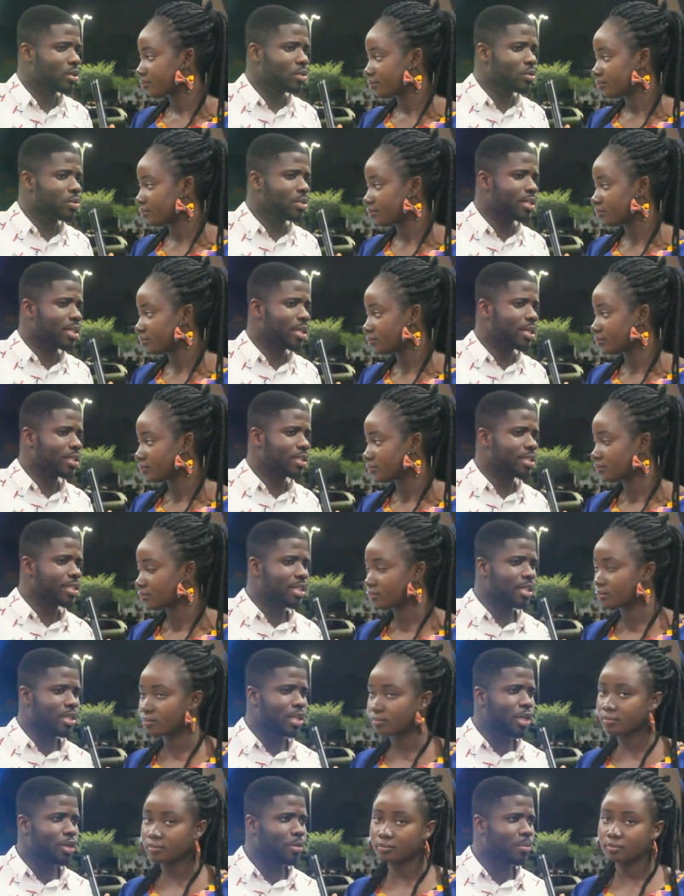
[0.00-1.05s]
Speaker 1: To say, to
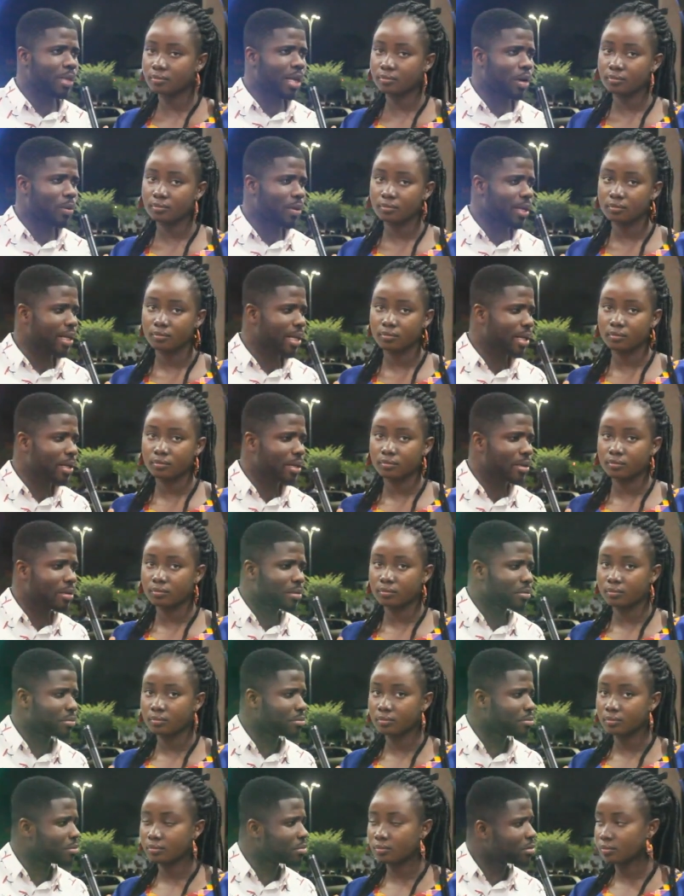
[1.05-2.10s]
say, na your mono koye
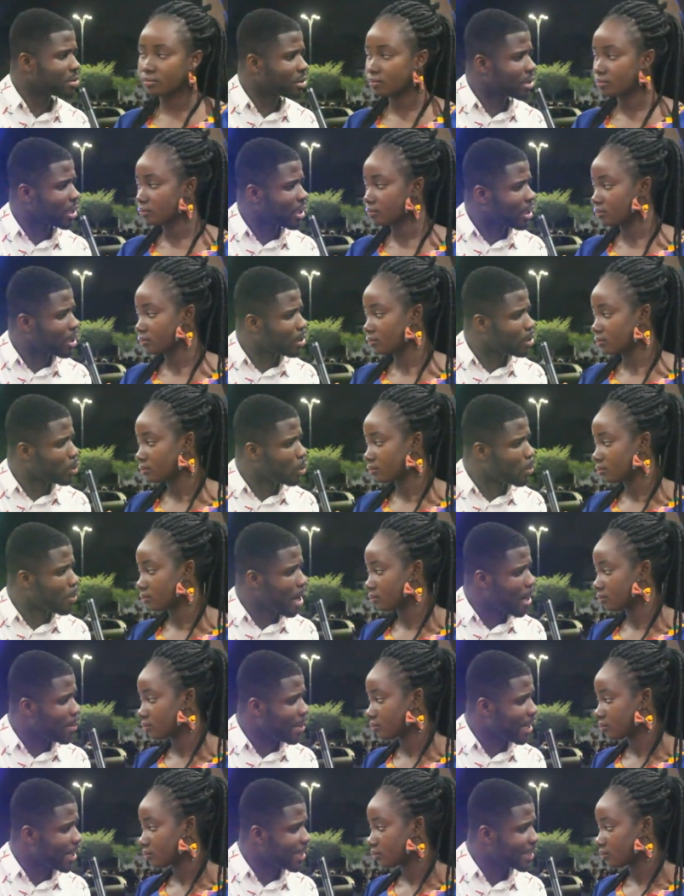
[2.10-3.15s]

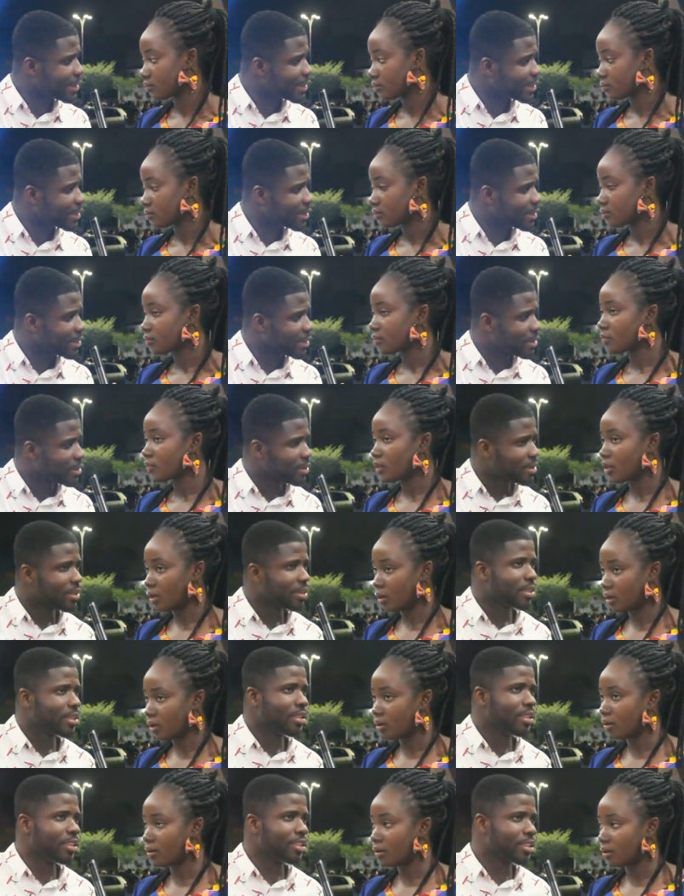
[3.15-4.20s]
global market.
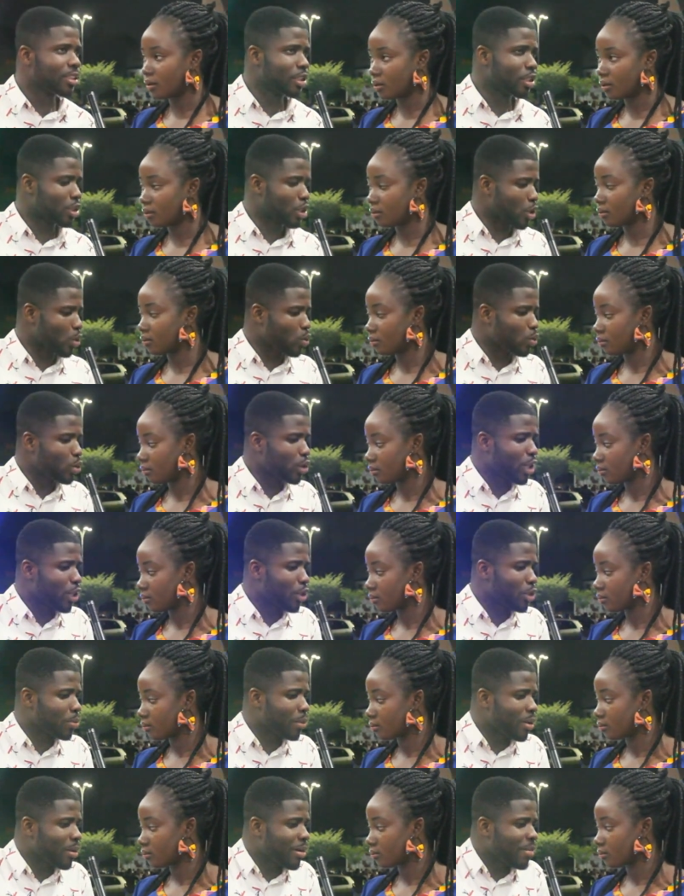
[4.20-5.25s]
Into so oh, your
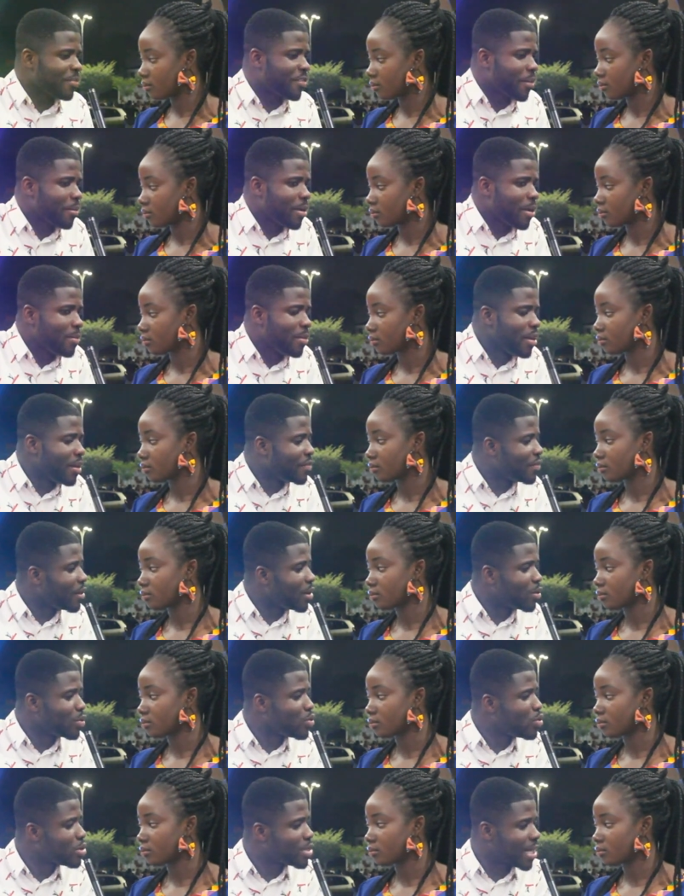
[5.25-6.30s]
mono amfa baby amfa
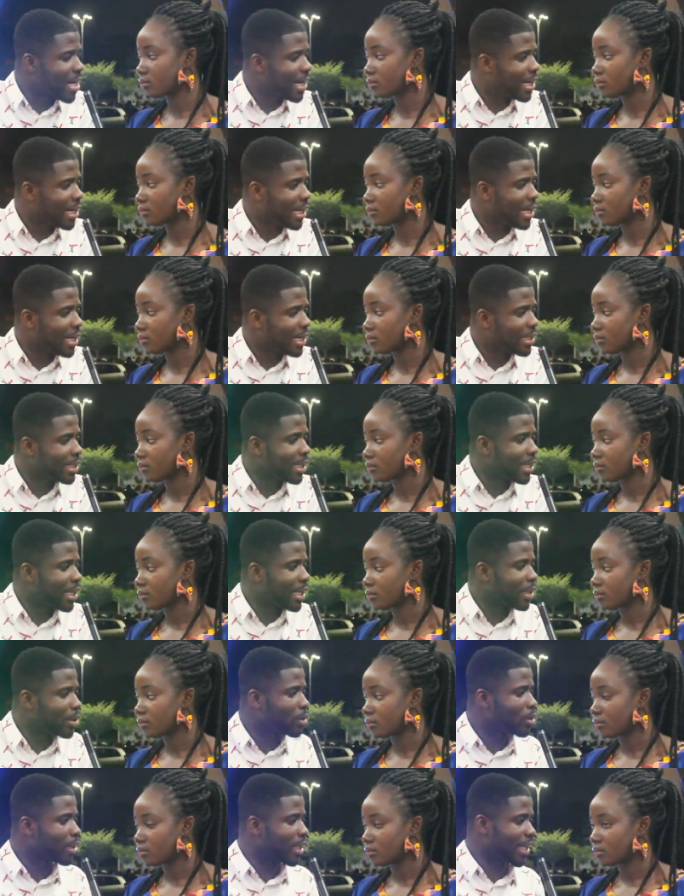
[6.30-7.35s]
ngusa na na
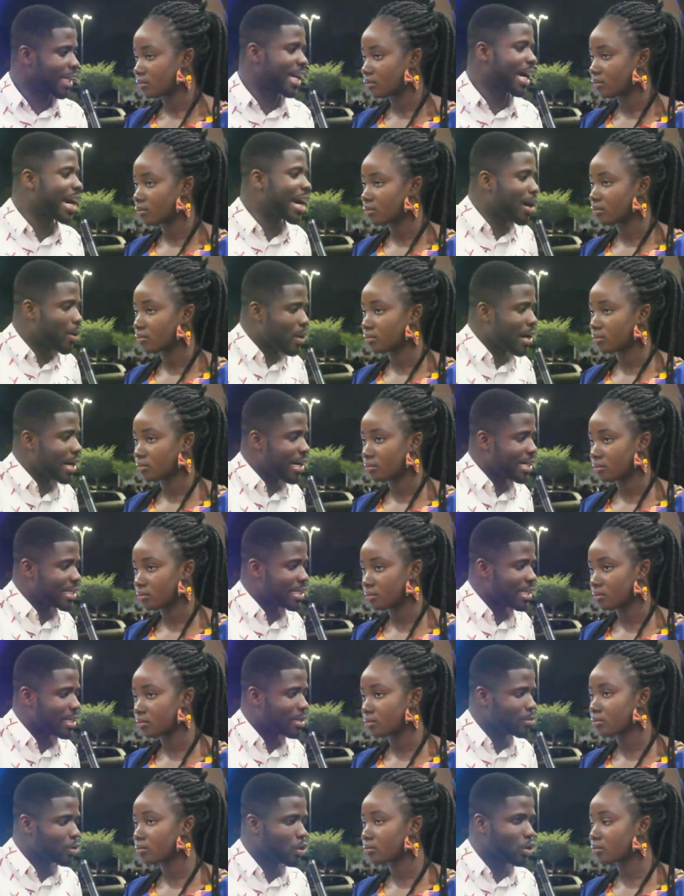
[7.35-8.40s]
eya
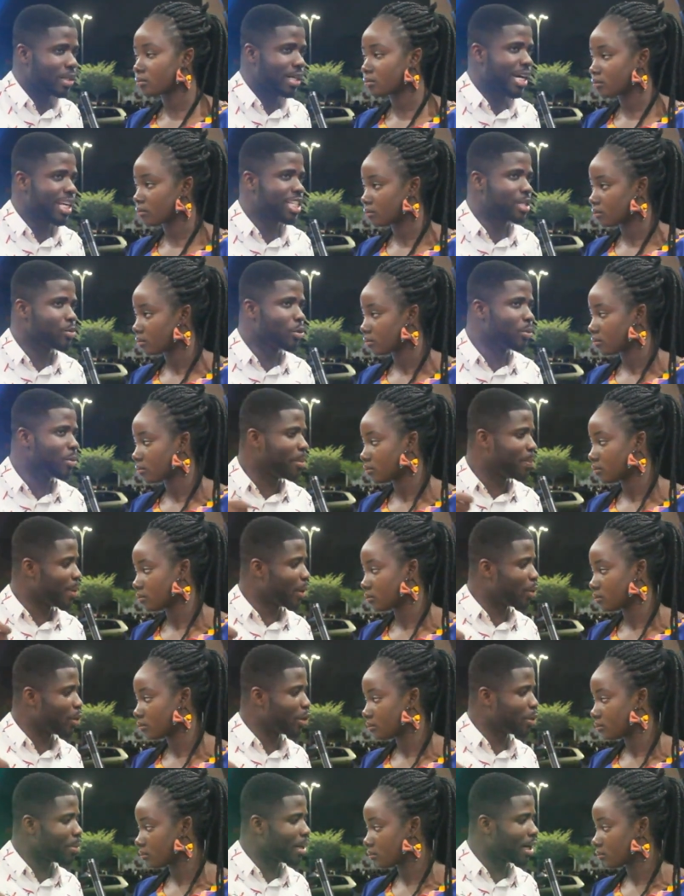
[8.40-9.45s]
hawangasa because that you be
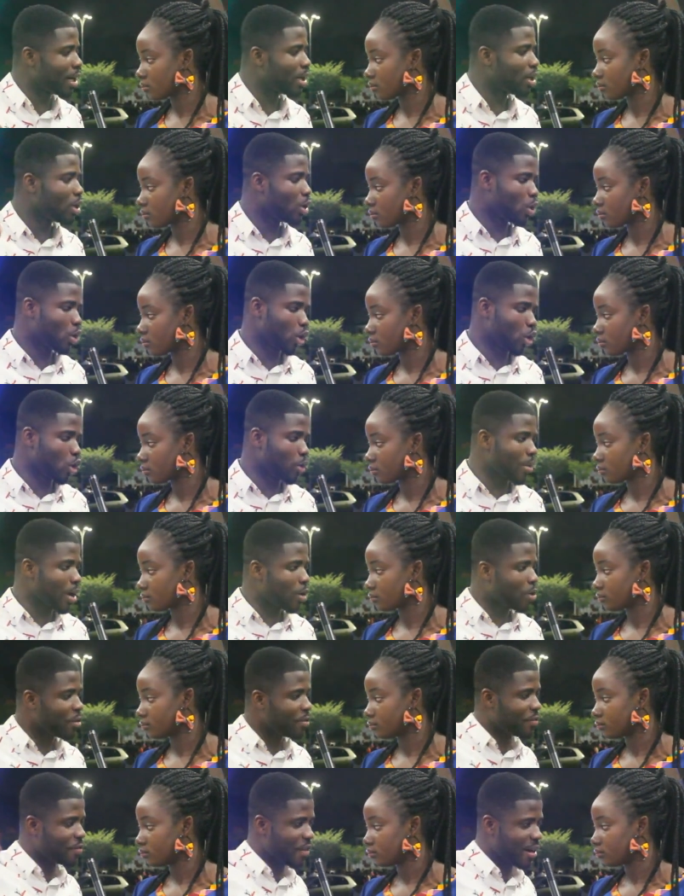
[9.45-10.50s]
paying your ma or no
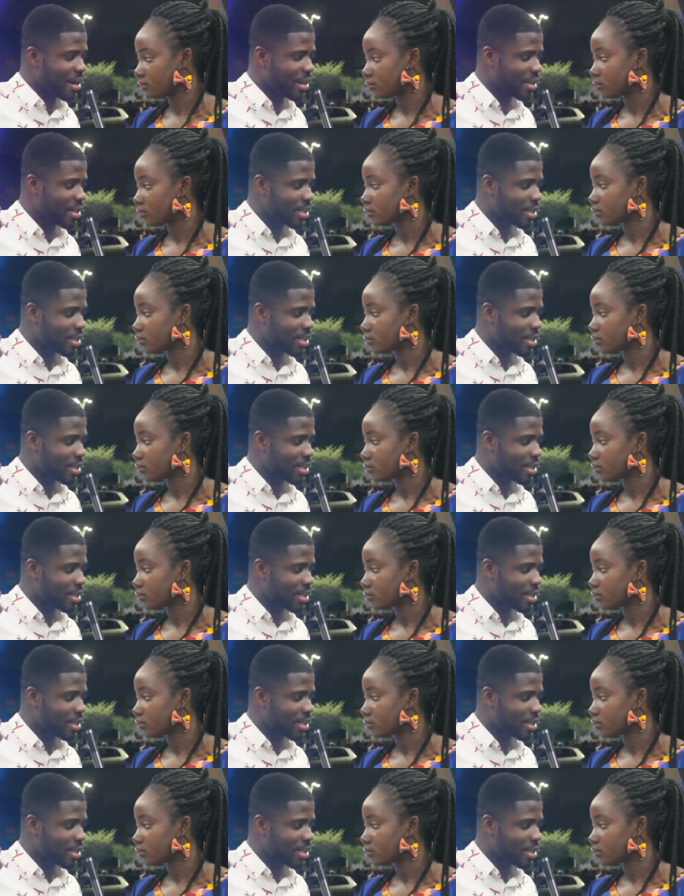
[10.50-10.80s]
back of fa